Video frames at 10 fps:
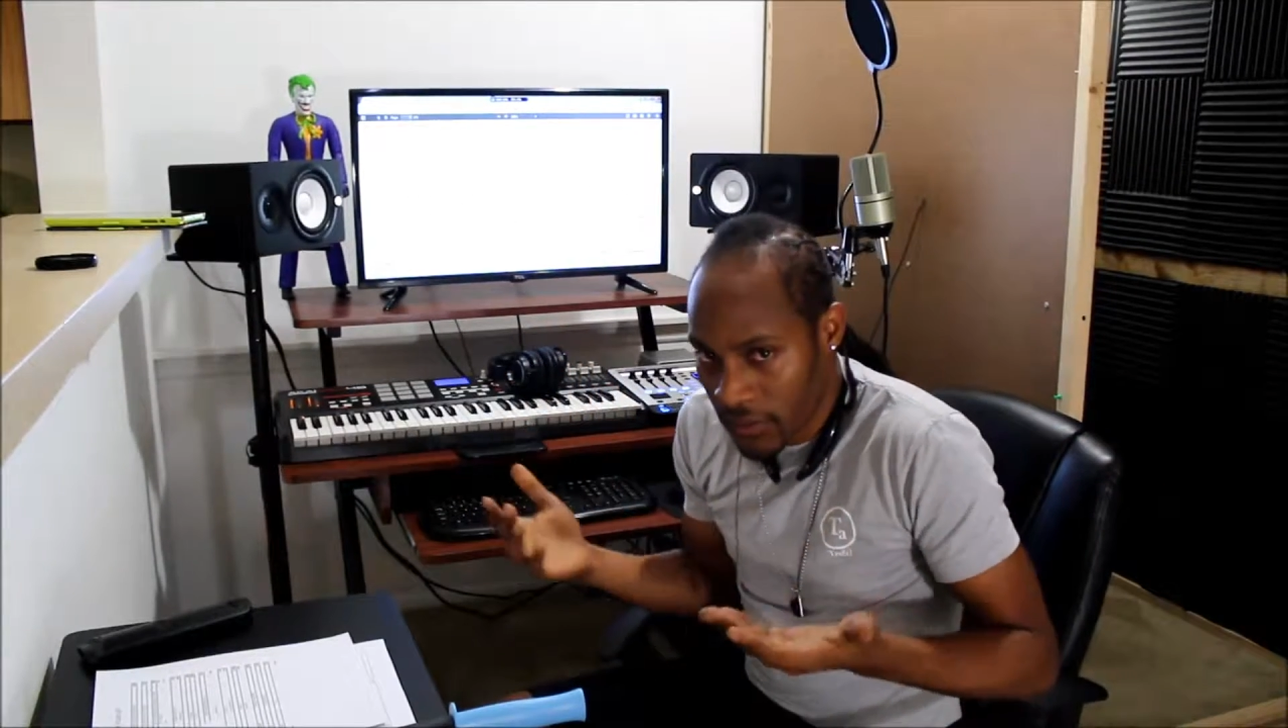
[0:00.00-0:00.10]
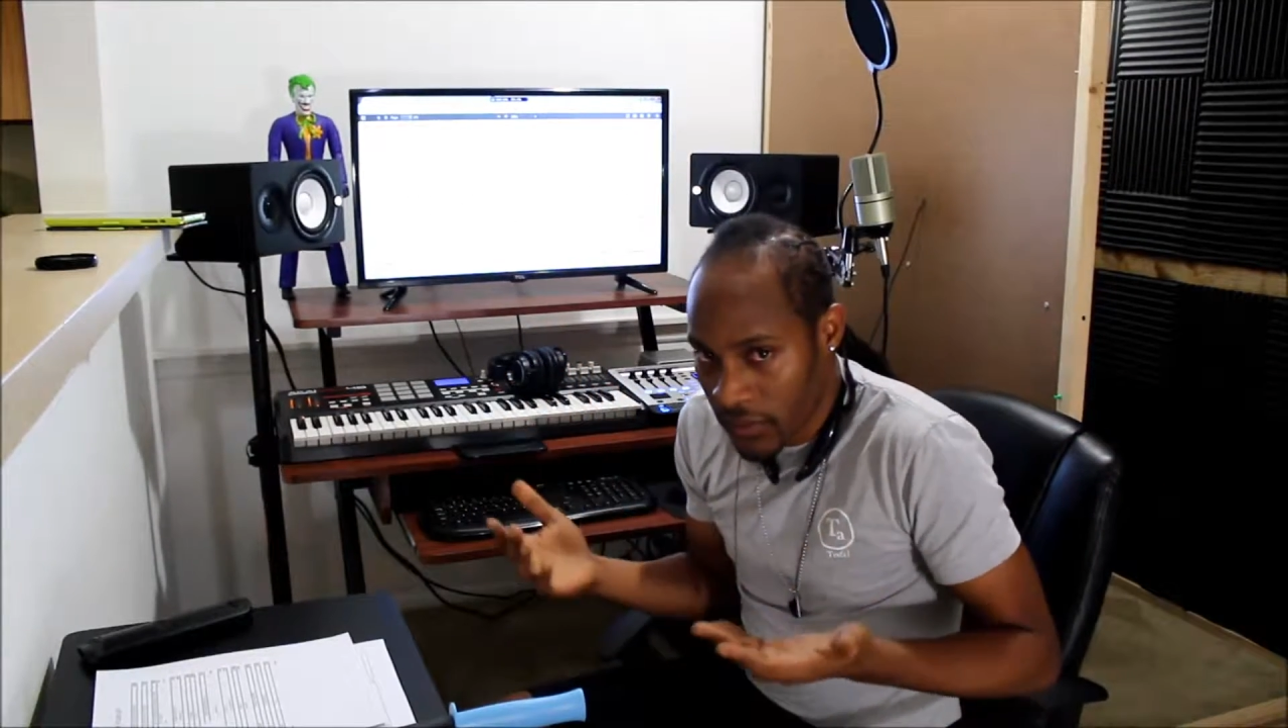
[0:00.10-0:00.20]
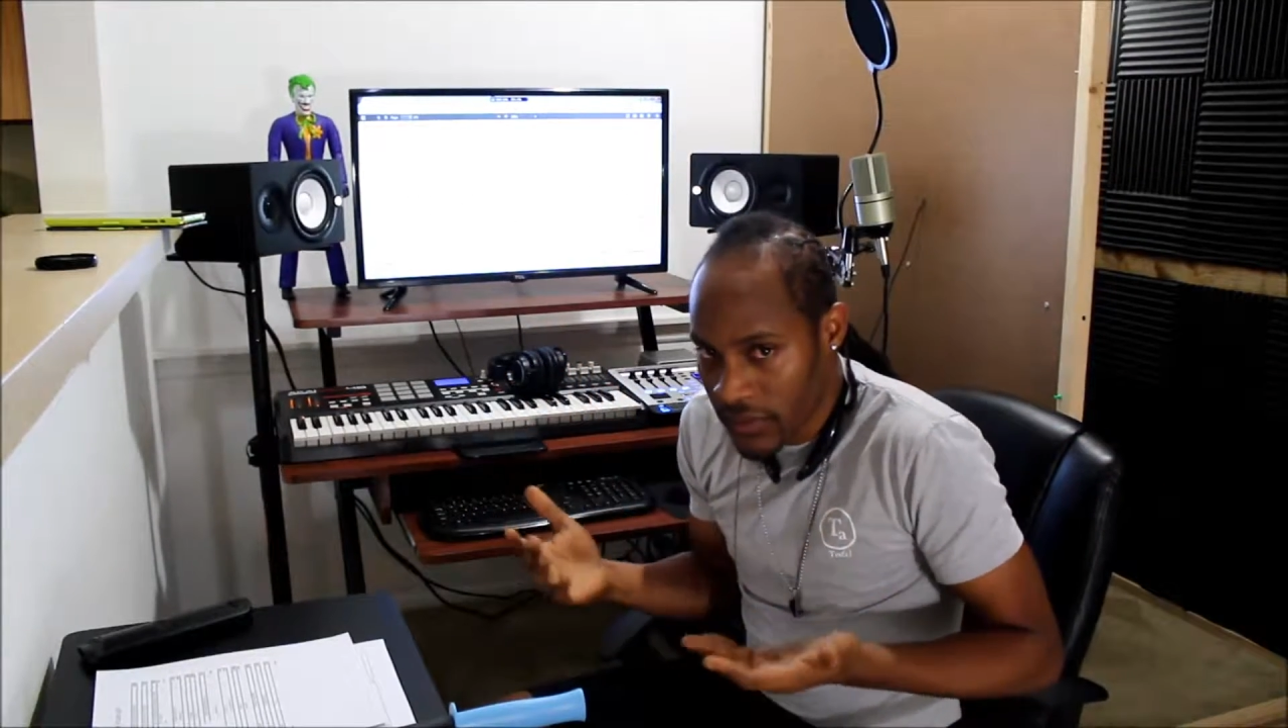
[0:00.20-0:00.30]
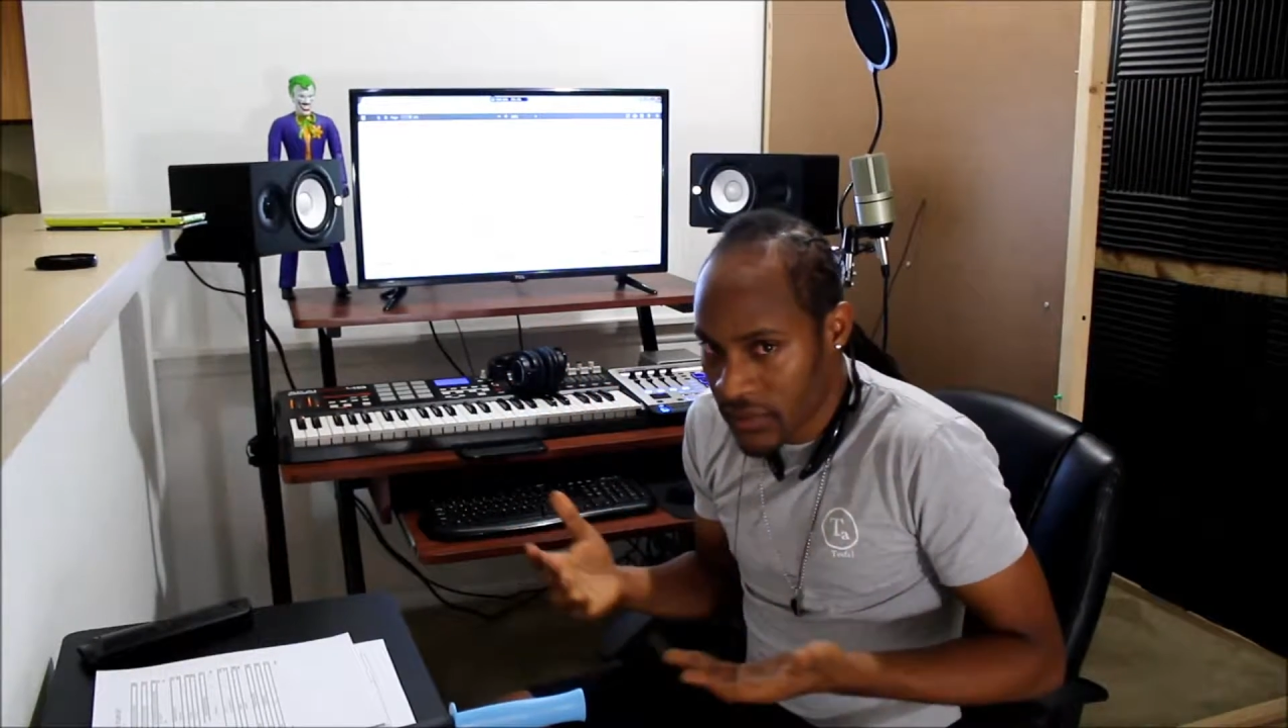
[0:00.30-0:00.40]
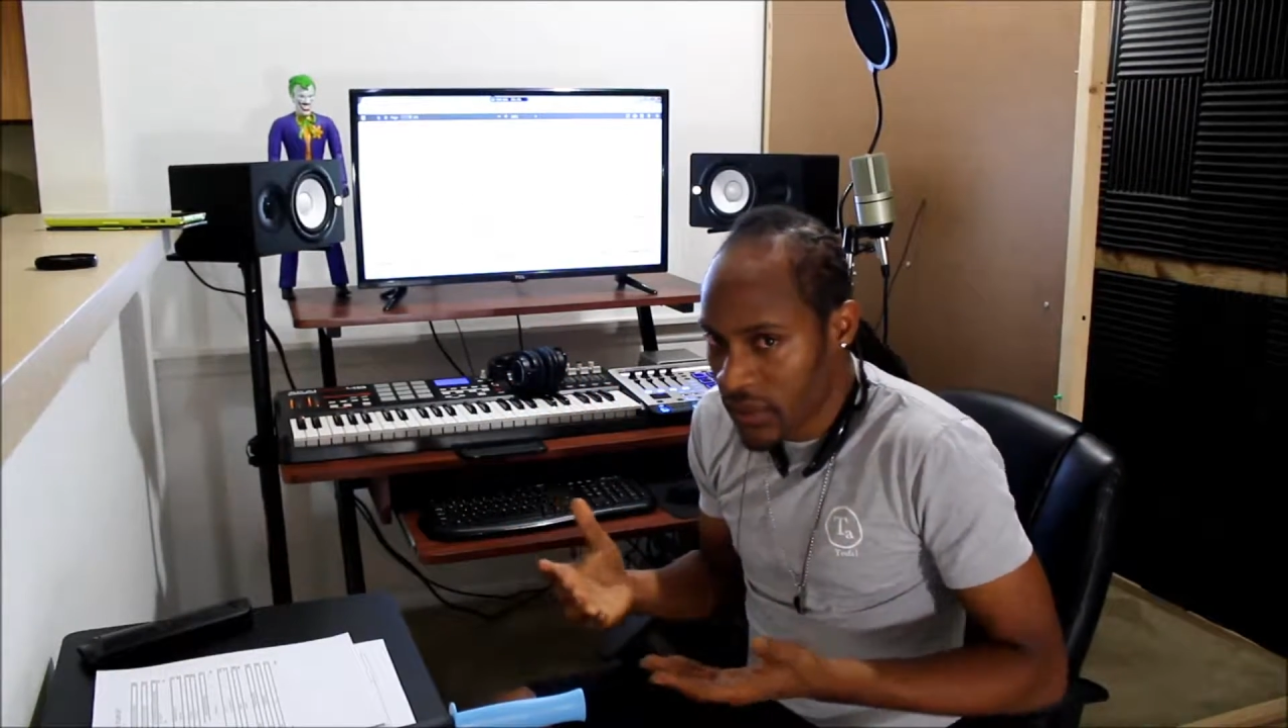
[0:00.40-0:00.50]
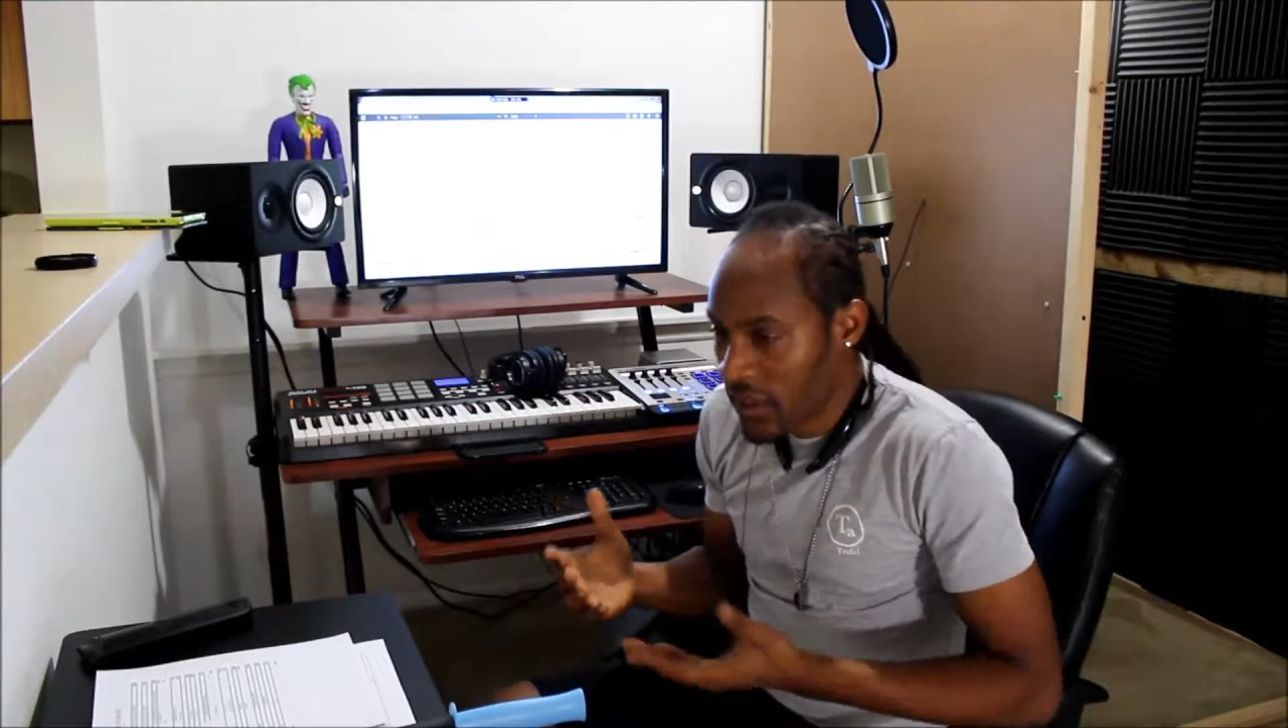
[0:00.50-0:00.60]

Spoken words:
noise?